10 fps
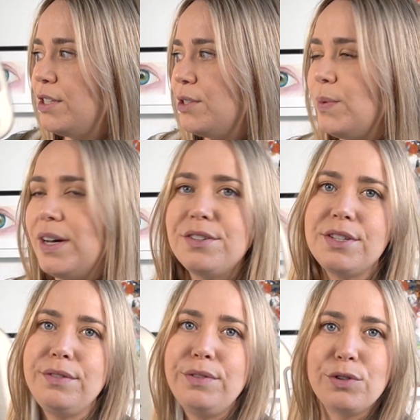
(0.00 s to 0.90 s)
as well,
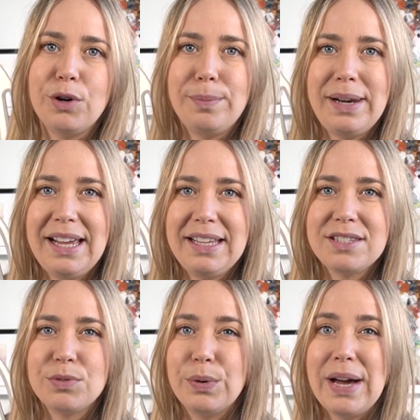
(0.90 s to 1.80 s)
so if you've got
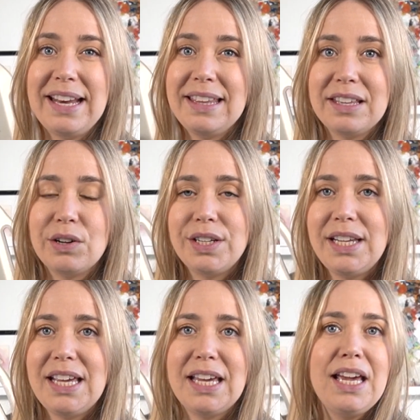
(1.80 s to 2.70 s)
plates or anything on
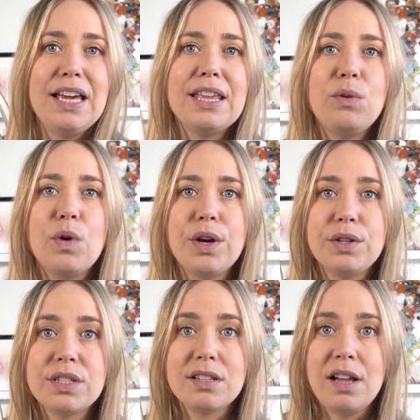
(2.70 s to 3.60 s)
here, they
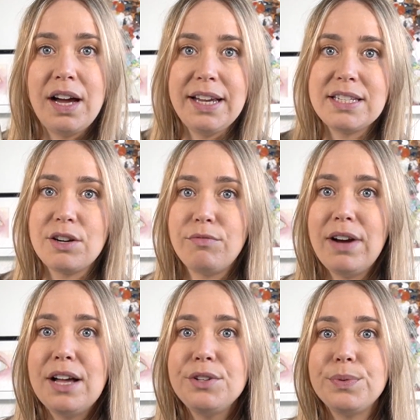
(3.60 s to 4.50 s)
won't slide
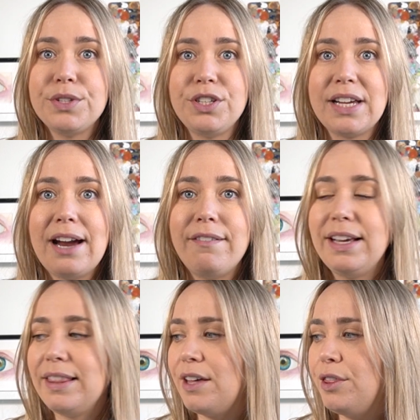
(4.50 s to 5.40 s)
around whilst you're
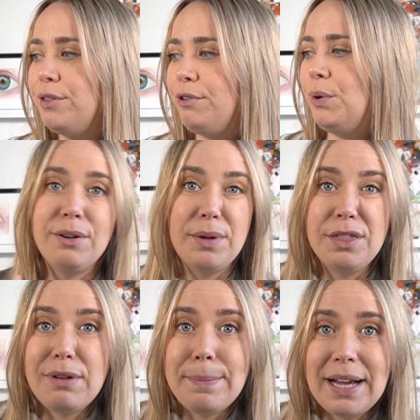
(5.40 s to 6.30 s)
carrying that through. They were
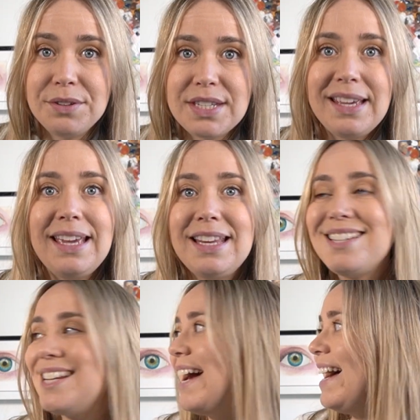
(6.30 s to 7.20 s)
£3
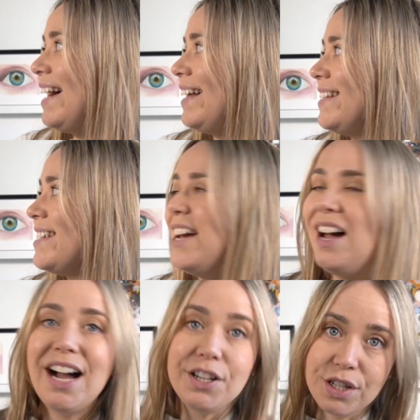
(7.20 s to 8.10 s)
each, and
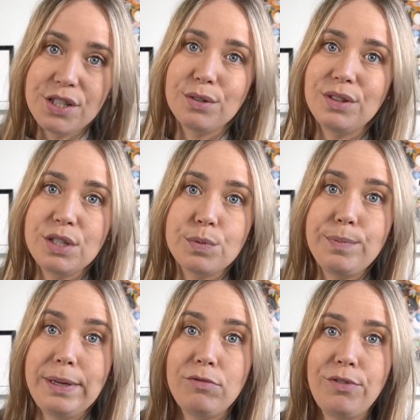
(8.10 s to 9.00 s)
I just thought these would
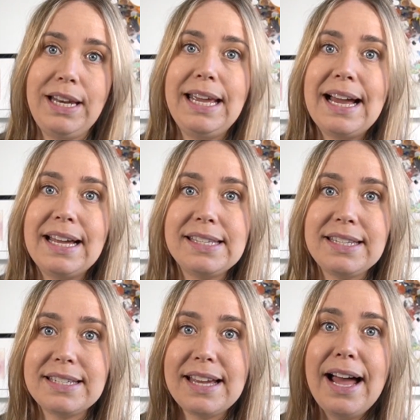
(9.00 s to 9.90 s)
be really
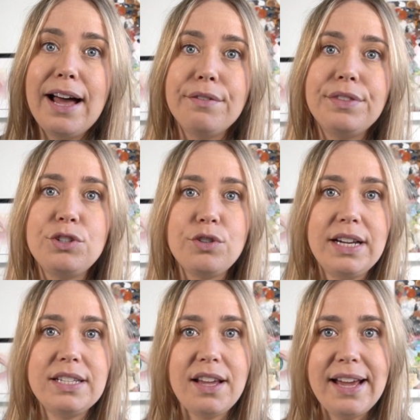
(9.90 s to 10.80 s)
handy to have. The
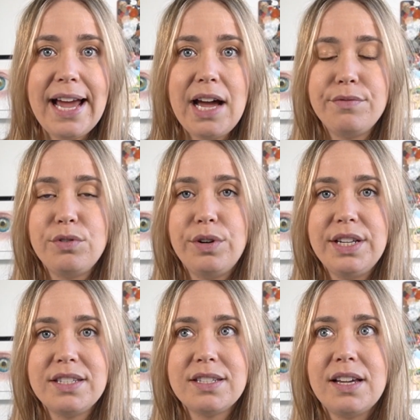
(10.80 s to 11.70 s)
trays that I have got
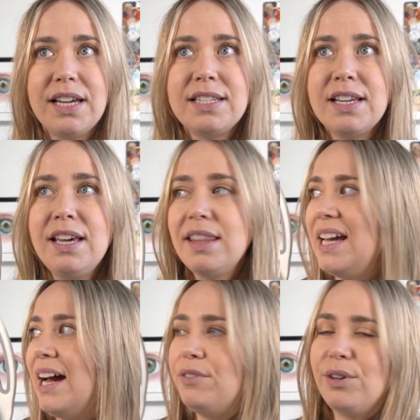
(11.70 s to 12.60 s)
inside, they
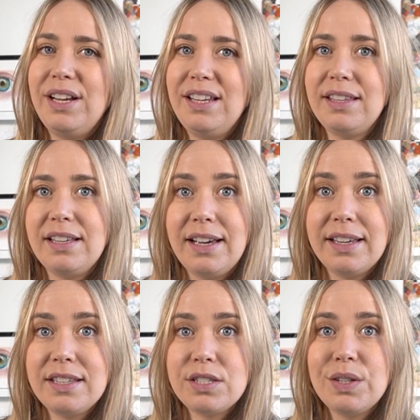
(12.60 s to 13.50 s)
haven't got anything like
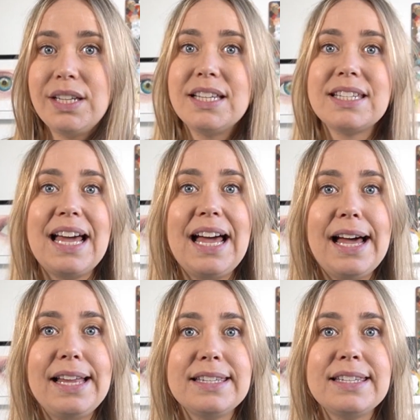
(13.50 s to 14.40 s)
this on it,
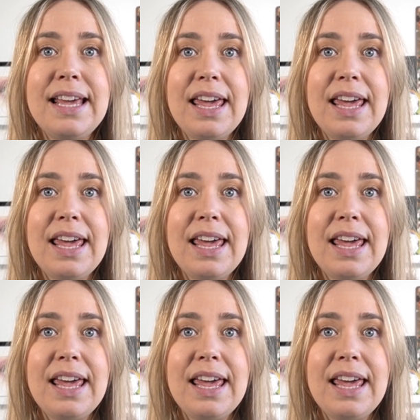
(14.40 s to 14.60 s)
and